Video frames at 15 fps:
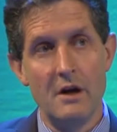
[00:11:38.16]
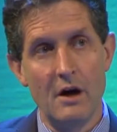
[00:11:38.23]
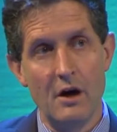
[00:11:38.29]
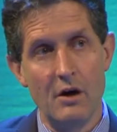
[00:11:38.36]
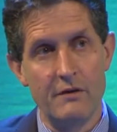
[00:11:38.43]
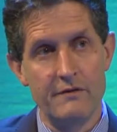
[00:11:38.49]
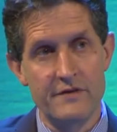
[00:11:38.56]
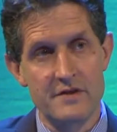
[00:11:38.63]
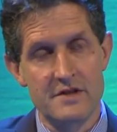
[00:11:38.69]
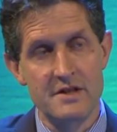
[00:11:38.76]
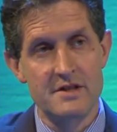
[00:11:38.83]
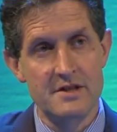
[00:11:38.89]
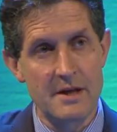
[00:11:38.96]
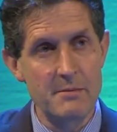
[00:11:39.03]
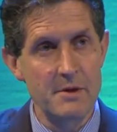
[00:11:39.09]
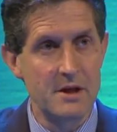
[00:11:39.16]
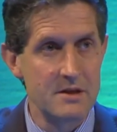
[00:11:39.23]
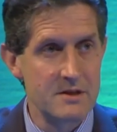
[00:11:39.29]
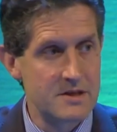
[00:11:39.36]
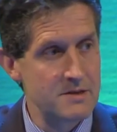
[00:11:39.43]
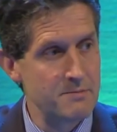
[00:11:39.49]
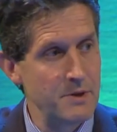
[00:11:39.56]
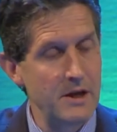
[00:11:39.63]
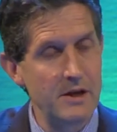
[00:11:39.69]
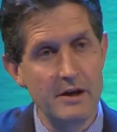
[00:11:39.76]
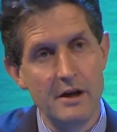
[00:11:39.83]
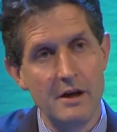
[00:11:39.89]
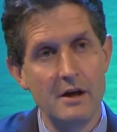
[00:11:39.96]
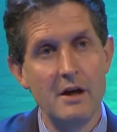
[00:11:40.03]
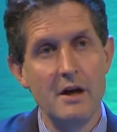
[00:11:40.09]
of systemic
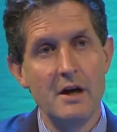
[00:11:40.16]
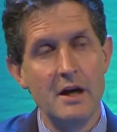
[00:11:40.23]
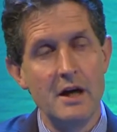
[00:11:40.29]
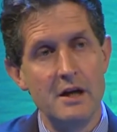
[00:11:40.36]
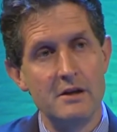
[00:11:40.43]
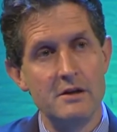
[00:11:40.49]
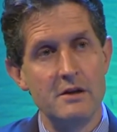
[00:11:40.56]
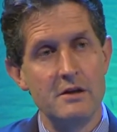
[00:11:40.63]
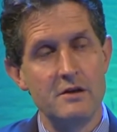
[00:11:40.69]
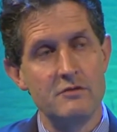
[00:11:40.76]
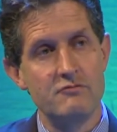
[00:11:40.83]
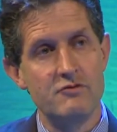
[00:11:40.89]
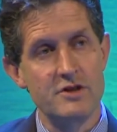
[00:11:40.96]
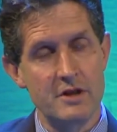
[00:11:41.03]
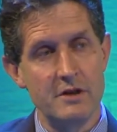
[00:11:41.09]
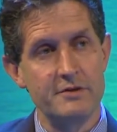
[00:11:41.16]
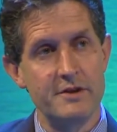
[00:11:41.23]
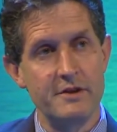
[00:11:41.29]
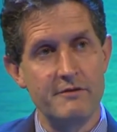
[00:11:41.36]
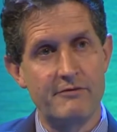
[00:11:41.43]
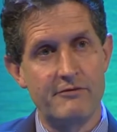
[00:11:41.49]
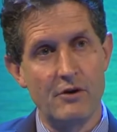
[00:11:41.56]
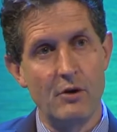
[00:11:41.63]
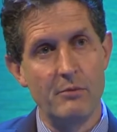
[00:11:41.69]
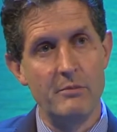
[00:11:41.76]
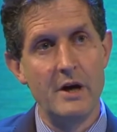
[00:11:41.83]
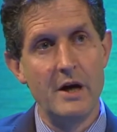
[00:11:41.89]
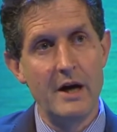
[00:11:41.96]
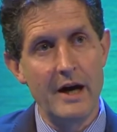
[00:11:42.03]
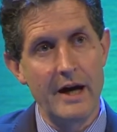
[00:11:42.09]
instability in resulting from
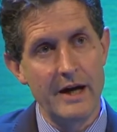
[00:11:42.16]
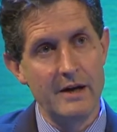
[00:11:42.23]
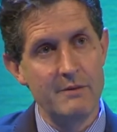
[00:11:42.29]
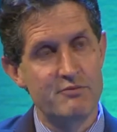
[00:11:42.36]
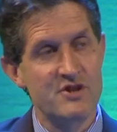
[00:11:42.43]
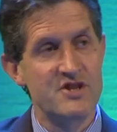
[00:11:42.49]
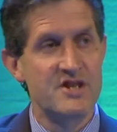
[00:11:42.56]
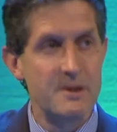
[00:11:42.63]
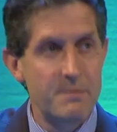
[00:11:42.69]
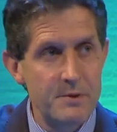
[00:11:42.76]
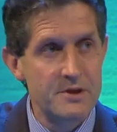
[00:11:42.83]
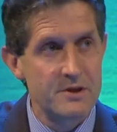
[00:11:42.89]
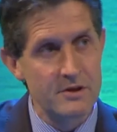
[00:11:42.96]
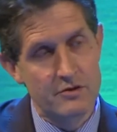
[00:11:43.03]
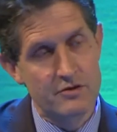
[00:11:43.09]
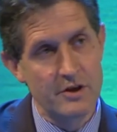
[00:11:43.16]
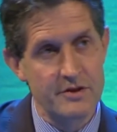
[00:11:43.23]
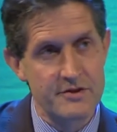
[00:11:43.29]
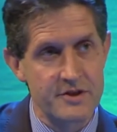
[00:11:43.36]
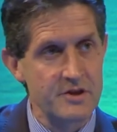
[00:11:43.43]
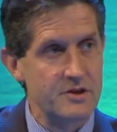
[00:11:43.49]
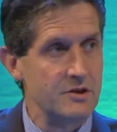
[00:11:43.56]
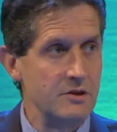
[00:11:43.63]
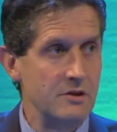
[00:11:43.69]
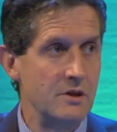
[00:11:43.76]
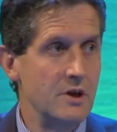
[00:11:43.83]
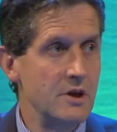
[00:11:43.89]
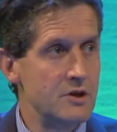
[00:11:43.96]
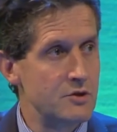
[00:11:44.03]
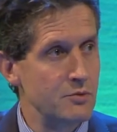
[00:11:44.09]
a precipitate transition
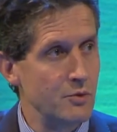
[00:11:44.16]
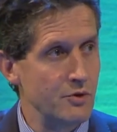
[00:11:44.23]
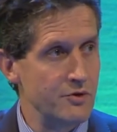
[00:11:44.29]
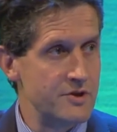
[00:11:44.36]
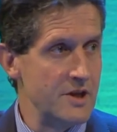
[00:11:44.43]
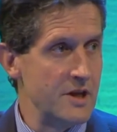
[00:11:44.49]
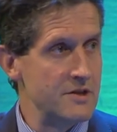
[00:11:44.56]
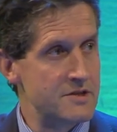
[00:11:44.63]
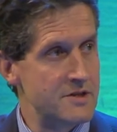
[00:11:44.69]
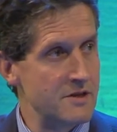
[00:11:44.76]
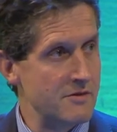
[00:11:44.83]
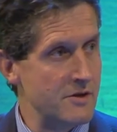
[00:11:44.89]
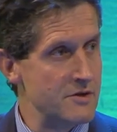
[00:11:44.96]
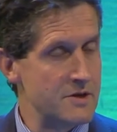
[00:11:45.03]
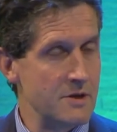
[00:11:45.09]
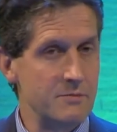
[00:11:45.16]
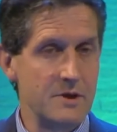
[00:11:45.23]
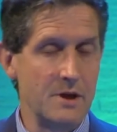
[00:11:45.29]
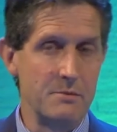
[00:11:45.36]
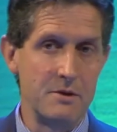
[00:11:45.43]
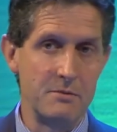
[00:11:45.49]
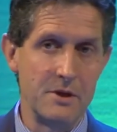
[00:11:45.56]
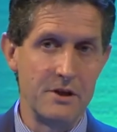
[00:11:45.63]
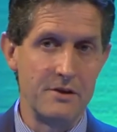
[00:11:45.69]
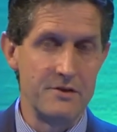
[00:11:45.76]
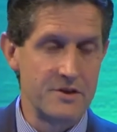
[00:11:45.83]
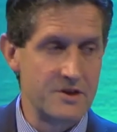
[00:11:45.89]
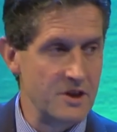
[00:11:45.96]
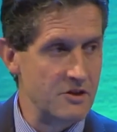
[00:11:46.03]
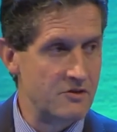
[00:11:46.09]
towards net zero sometime in the middle of the
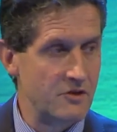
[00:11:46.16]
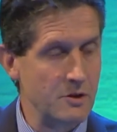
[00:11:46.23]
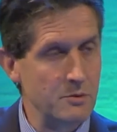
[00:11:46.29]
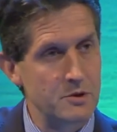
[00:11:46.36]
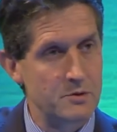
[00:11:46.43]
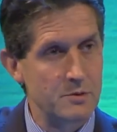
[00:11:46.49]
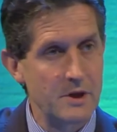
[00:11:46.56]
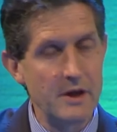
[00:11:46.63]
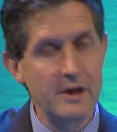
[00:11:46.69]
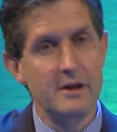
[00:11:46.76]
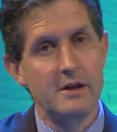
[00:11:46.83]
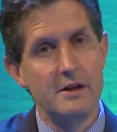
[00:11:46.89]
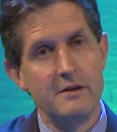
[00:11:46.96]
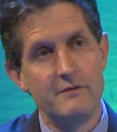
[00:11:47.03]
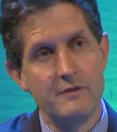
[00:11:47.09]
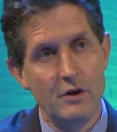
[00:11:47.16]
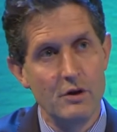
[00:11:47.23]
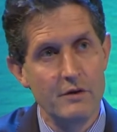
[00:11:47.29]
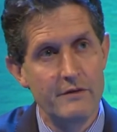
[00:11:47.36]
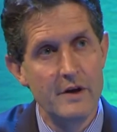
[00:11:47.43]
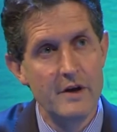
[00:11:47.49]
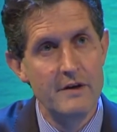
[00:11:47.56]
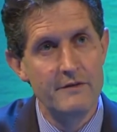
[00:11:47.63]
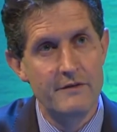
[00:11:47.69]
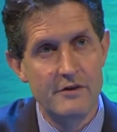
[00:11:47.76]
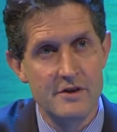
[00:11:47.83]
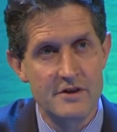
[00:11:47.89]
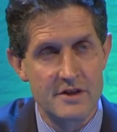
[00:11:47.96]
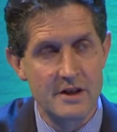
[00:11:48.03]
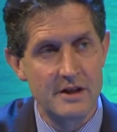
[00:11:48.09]
century, which would likely involve very
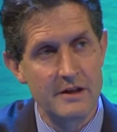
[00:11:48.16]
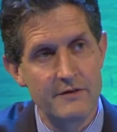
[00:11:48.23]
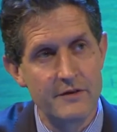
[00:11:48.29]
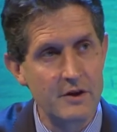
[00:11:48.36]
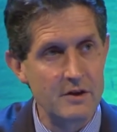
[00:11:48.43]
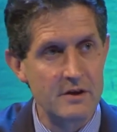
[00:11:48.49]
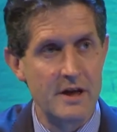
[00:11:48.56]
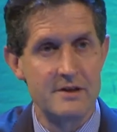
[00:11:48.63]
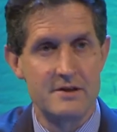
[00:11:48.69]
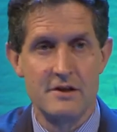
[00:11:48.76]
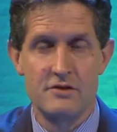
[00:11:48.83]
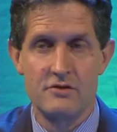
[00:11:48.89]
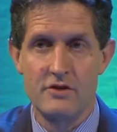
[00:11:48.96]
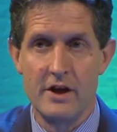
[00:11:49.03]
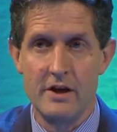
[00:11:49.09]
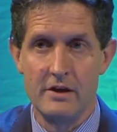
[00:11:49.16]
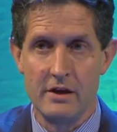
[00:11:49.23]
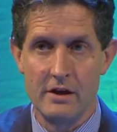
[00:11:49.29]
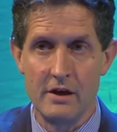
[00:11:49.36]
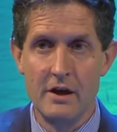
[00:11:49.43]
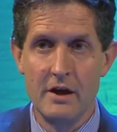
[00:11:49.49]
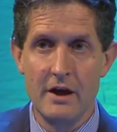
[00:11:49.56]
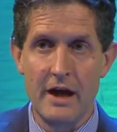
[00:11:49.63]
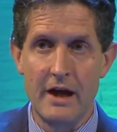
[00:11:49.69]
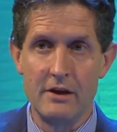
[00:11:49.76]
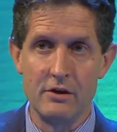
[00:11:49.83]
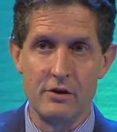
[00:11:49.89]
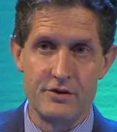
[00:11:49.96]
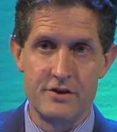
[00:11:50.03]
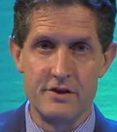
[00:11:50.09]
significant asset stranding and
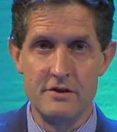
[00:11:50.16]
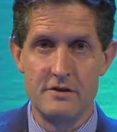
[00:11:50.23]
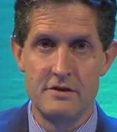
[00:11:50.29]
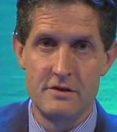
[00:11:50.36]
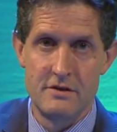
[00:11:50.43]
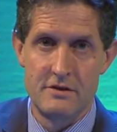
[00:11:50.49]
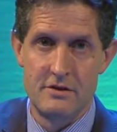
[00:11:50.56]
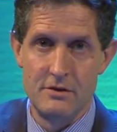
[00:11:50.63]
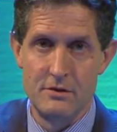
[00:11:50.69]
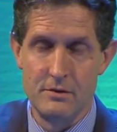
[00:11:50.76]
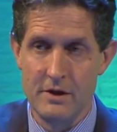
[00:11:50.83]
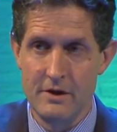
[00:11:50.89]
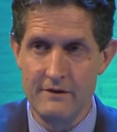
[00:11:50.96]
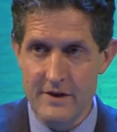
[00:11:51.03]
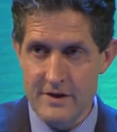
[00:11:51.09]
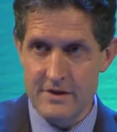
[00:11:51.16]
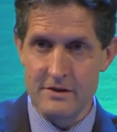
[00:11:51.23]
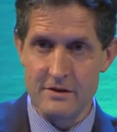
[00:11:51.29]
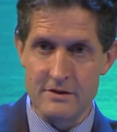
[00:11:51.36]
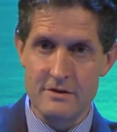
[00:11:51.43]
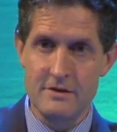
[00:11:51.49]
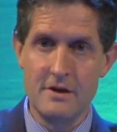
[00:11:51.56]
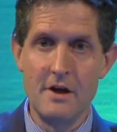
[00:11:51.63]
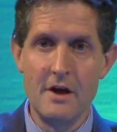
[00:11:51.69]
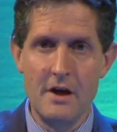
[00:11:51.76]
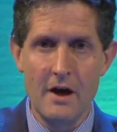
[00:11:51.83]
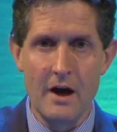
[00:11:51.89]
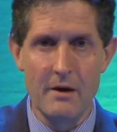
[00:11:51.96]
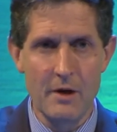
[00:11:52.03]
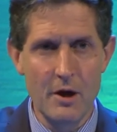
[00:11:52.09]
losses to investors.
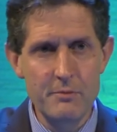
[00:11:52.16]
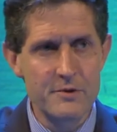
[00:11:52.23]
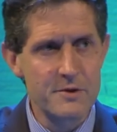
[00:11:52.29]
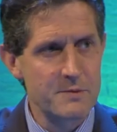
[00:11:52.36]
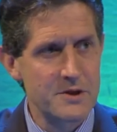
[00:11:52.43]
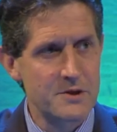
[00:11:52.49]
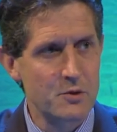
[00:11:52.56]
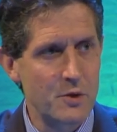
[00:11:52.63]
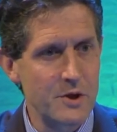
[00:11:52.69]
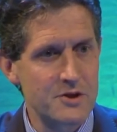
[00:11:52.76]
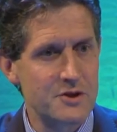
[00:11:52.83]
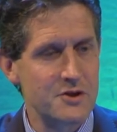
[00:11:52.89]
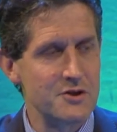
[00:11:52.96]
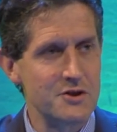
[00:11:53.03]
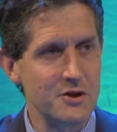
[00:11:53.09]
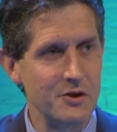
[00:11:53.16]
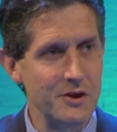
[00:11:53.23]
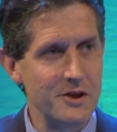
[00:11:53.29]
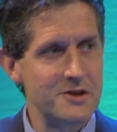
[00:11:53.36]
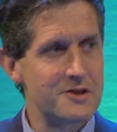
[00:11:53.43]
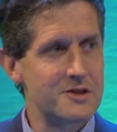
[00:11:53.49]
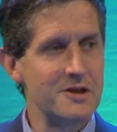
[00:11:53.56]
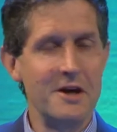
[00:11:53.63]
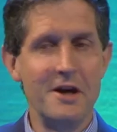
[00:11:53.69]
I hope there'll be some questions on this,